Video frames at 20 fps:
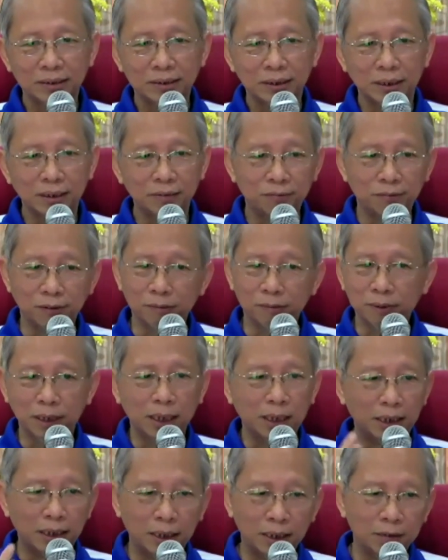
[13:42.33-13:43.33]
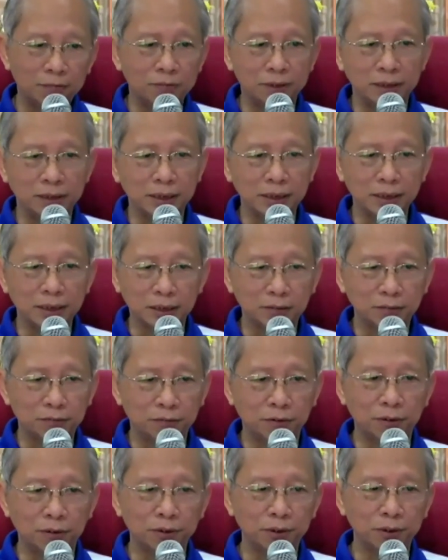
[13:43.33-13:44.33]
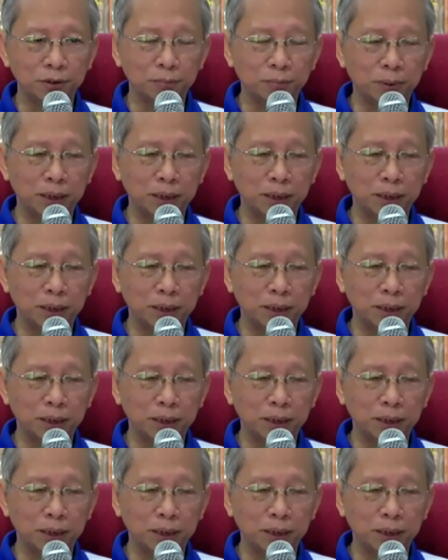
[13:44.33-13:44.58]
Then from there, everything just fall into